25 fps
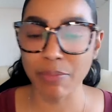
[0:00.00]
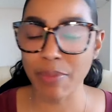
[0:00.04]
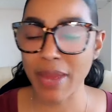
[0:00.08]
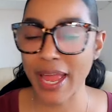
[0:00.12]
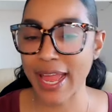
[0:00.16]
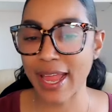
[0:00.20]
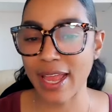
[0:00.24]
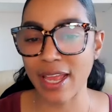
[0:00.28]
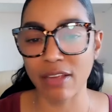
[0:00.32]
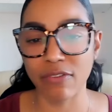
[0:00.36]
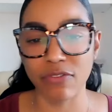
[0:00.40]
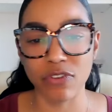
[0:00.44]

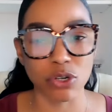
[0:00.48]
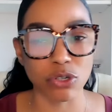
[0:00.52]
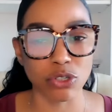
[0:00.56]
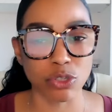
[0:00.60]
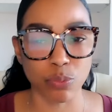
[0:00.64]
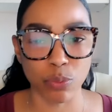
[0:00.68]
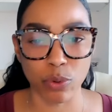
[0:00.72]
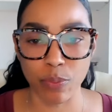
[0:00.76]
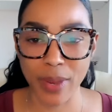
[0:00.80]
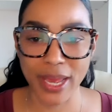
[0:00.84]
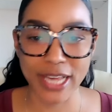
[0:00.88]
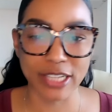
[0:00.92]
behaviors
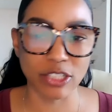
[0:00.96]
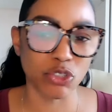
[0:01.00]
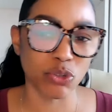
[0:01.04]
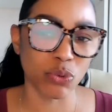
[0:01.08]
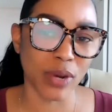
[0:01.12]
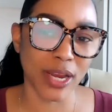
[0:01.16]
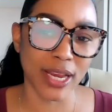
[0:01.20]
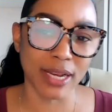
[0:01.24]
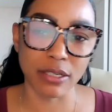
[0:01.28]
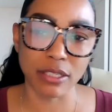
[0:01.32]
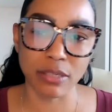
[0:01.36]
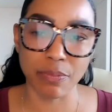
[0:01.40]

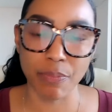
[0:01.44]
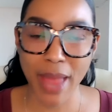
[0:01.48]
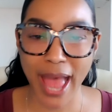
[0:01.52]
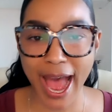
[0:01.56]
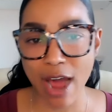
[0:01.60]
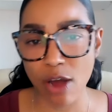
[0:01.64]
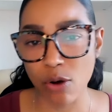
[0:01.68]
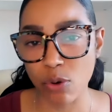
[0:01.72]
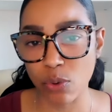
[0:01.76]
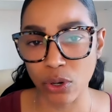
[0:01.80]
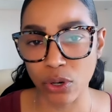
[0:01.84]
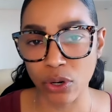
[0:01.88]
perpetuates
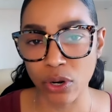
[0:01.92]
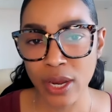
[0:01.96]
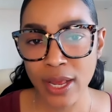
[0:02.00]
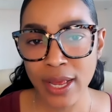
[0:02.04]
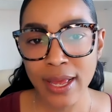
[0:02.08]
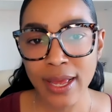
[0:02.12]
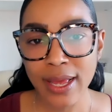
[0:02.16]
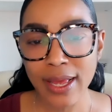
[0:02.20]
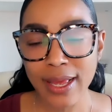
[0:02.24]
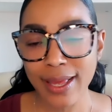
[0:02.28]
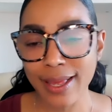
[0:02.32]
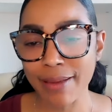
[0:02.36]
power
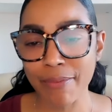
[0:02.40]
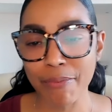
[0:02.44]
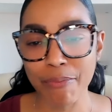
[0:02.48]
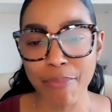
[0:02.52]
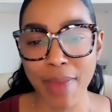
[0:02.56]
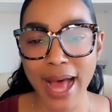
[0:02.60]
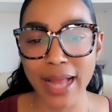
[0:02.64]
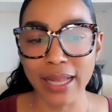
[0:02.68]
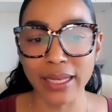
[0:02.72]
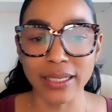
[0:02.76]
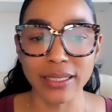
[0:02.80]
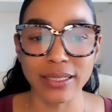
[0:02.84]

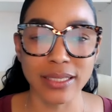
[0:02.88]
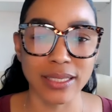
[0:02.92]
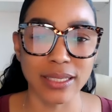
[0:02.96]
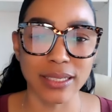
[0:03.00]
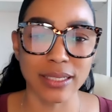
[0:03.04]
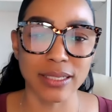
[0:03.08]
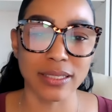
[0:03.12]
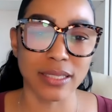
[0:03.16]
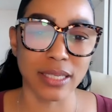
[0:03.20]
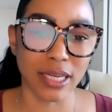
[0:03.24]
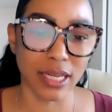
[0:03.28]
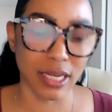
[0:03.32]

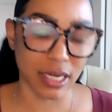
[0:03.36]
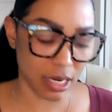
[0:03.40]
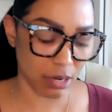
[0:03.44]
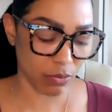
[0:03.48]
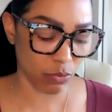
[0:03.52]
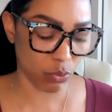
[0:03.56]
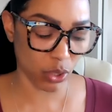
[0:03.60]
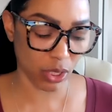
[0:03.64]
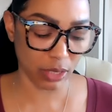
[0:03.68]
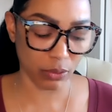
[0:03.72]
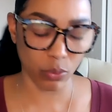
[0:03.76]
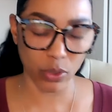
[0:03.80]
imbalances in
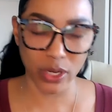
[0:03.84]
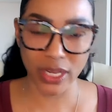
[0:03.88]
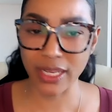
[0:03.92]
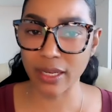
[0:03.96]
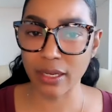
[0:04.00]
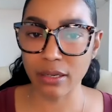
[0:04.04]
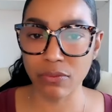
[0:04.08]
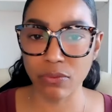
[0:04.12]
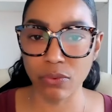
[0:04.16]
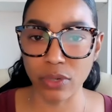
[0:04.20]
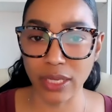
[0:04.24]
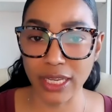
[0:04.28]
re
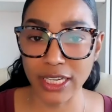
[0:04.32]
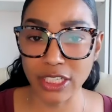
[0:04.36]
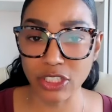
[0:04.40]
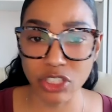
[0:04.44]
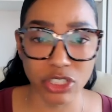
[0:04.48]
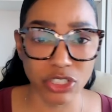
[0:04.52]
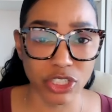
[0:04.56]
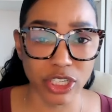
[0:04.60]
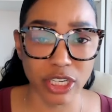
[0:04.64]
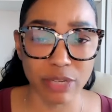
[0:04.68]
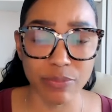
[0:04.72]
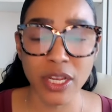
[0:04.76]

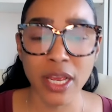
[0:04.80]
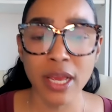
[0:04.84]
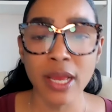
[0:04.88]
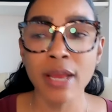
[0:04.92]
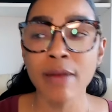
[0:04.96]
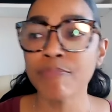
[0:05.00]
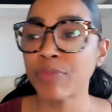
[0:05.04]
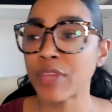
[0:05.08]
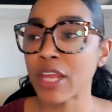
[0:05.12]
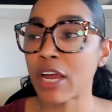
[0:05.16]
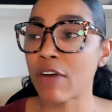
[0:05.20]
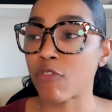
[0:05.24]
relationships.
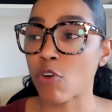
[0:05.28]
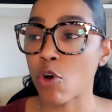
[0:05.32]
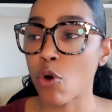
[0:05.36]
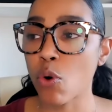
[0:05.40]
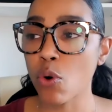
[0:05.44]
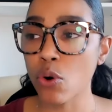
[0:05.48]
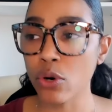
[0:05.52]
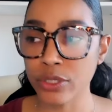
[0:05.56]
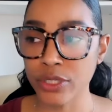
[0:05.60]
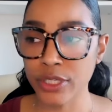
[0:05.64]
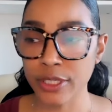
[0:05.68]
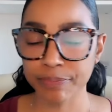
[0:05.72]
Of
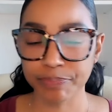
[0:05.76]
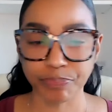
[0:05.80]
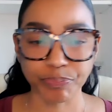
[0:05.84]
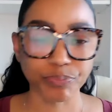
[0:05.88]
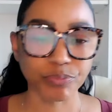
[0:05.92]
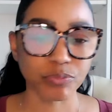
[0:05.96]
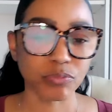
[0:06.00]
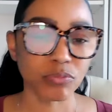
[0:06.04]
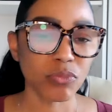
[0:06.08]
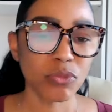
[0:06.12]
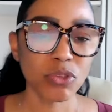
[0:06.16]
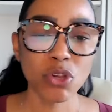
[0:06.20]
course,
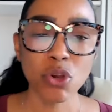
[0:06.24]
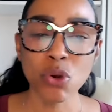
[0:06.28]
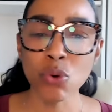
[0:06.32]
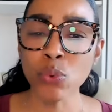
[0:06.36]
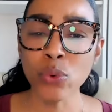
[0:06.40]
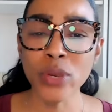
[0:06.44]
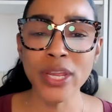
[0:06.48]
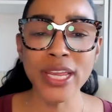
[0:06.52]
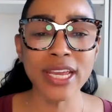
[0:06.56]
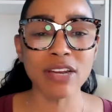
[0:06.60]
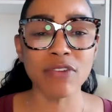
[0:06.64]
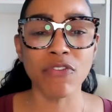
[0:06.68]

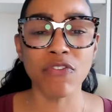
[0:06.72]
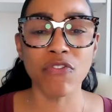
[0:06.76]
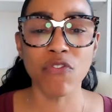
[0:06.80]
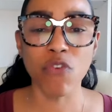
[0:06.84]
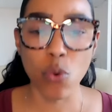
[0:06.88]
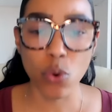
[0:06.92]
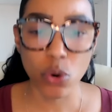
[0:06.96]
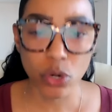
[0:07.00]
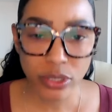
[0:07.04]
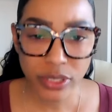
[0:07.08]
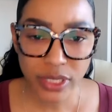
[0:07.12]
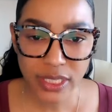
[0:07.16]

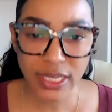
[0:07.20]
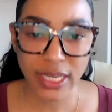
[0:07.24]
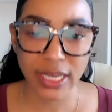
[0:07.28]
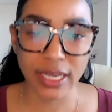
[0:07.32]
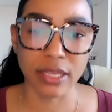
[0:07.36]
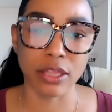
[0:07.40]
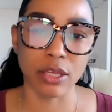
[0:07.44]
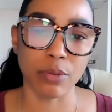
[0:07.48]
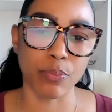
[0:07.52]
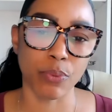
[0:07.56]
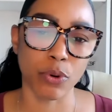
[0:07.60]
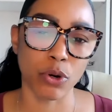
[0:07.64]
reinforcing
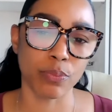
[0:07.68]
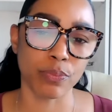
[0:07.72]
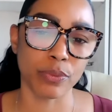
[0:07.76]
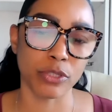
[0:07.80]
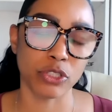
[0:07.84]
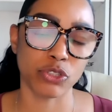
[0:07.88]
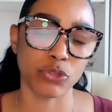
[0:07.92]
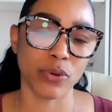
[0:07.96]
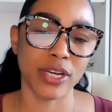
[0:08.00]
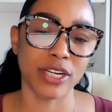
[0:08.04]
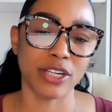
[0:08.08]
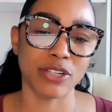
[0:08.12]
the
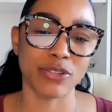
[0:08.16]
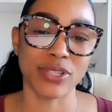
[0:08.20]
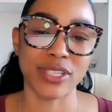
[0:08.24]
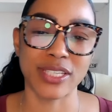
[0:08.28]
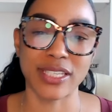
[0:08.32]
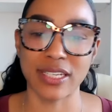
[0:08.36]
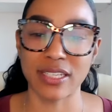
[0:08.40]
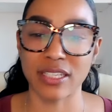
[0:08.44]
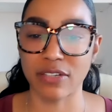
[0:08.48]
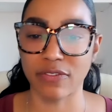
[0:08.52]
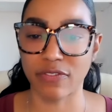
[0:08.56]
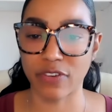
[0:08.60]
perpetrator's
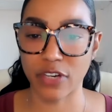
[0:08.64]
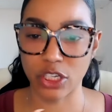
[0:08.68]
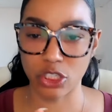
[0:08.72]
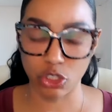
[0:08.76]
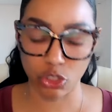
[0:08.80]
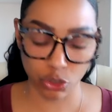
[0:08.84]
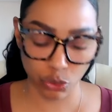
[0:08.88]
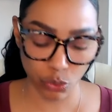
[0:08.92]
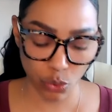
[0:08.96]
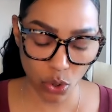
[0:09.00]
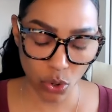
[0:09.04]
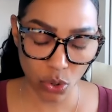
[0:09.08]
sense of
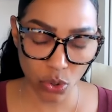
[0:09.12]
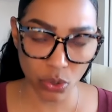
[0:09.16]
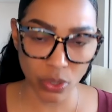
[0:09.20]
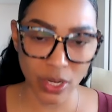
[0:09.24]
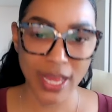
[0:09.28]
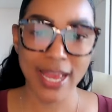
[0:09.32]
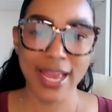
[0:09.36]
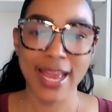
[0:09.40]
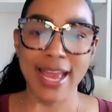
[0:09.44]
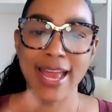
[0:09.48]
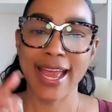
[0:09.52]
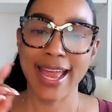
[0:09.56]
control
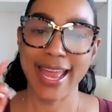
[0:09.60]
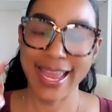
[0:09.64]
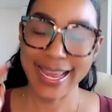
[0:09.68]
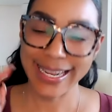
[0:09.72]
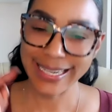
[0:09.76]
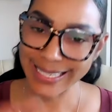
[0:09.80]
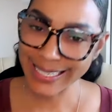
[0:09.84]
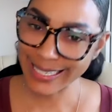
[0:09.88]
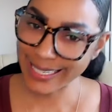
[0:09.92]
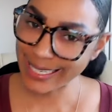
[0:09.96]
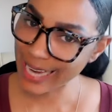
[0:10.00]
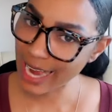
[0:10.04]

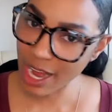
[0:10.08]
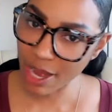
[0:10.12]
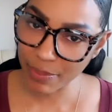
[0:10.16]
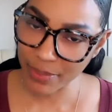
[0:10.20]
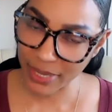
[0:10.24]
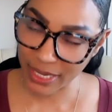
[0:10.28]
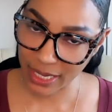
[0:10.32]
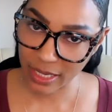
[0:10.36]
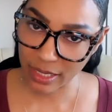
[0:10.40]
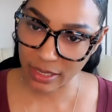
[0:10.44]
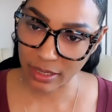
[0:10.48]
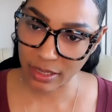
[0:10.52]
and
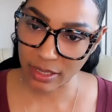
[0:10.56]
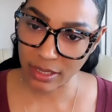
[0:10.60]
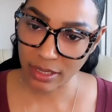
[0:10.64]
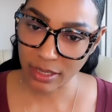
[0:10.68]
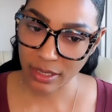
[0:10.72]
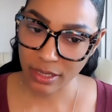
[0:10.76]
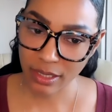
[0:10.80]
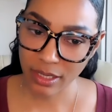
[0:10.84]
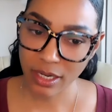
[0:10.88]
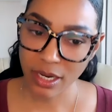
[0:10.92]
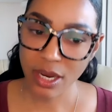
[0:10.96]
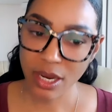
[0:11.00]
dominance
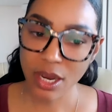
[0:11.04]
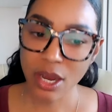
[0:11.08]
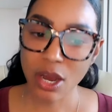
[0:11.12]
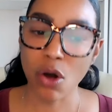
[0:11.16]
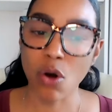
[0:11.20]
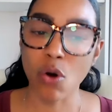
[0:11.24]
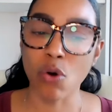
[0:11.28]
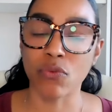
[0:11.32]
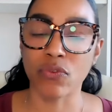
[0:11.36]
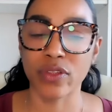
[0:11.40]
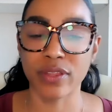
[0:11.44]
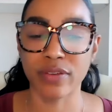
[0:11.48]

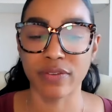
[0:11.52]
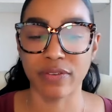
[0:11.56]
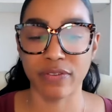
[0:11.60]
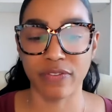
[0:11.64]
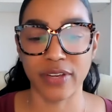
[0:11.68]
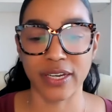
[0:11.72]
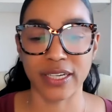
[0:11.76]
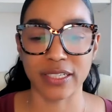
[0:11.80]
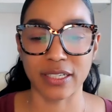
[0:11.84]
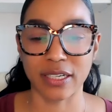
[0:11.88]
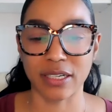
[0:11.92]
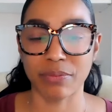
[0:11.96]
over the
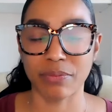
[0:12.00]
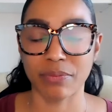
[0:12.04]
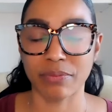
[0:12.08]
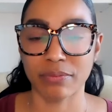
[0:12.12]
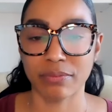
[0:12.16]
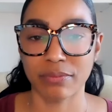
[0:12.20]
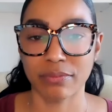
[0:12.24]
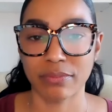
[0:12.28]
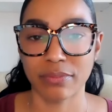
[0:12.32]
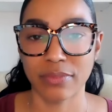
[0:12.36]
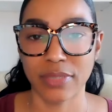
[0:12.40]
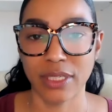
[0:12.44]
victim.
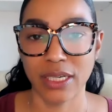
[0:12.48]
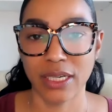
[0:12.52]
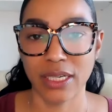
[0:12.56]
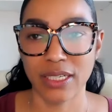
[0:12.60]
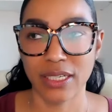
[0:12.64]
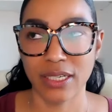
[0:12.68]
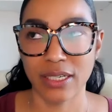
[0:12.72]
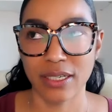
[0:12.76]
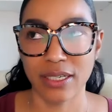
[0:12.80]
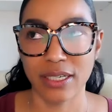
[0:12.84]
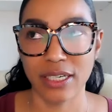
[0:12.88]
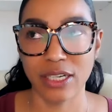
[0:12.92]

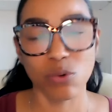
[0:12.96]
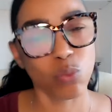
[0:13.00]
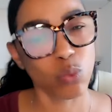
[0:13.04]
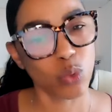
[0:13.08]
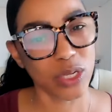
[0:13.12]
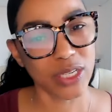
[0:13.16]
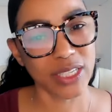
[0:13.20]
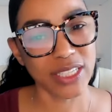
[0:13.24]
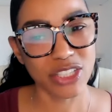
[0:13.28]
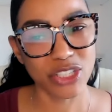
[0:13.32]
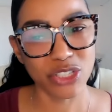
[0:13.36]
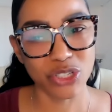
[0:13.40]
Did
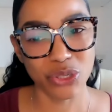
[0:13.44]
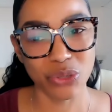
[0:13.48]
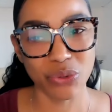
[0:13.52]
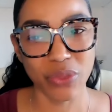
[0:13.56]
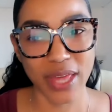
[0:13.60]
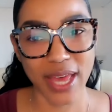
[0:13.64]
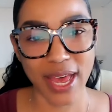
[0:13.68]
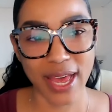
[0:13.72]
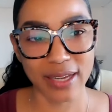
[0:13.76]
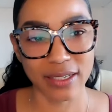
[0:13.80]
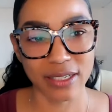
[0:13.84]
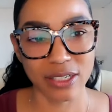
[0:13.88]
Willis do
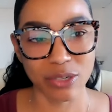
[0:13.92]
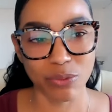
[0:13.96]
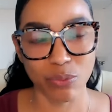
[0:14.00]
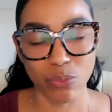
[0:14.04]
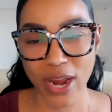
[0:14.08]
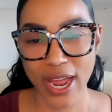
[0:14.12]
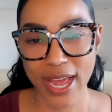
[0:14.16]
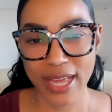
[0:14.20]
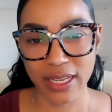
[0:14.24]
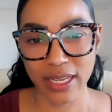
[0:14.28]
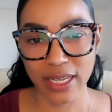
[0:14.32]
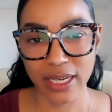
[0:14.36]
that to
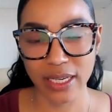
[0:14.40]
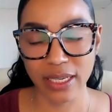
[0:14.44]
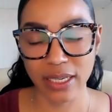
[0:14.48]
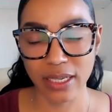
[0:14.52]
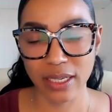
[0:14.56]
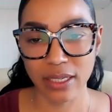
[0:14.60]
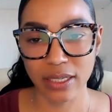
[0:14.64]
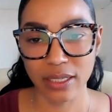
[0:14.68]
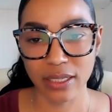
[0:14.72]
Bradley?